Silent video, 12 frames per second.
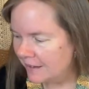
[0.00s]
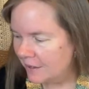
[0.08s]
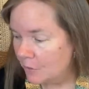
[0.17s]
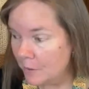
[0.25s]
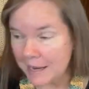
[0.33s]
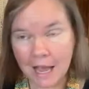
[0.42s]

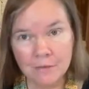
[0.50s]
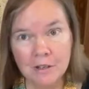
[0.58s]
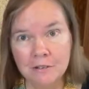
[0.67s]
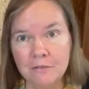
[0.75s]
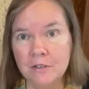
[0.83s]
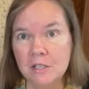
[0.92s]
we have
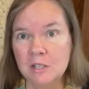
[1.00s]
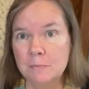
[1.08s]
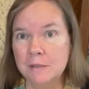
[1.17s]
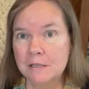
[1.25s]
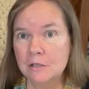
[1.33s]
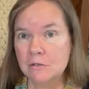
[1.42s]
unfinished
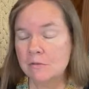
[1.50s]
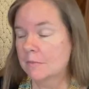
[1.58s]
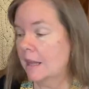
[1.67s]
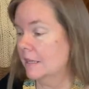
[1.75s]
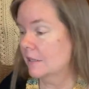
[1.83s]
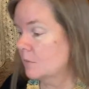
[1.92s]
business from
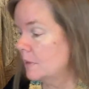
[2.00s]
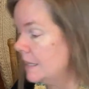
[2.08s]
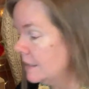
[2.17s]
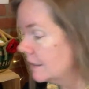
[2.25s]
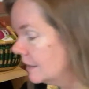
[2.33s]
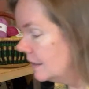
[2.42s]
last
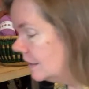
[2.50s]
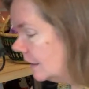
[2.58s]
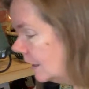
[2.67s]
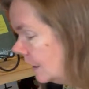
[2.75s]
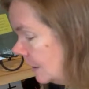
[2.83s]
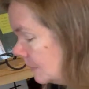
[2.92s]
week.
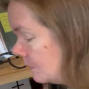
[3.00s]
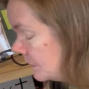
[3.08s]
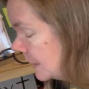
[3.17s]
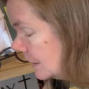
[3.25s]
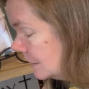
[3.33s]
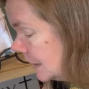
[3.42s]

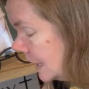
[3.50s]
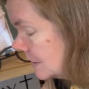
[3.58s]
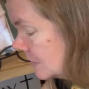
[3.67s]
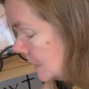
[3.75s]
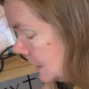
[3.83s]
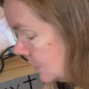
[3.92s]

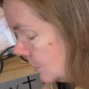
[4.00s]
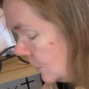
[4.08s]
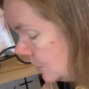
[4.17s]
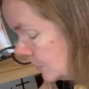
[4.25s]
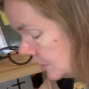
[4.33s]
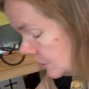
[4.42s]
Last week, due to
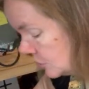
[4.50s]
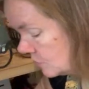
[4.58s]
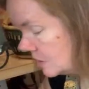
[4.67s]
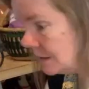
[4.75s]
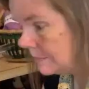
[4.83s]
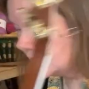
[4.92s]
your
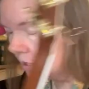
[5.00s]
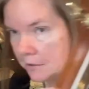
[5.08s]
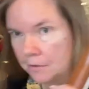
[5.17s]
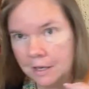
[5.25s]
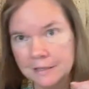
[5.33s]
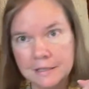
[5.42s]
extreme
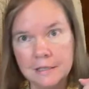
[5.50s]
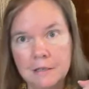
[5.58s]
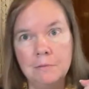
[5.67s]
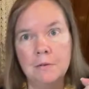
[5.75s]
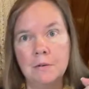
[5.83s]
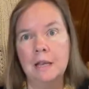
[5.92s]
generosity,
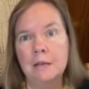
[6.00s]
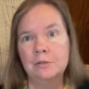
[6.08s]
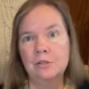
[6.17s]
we were able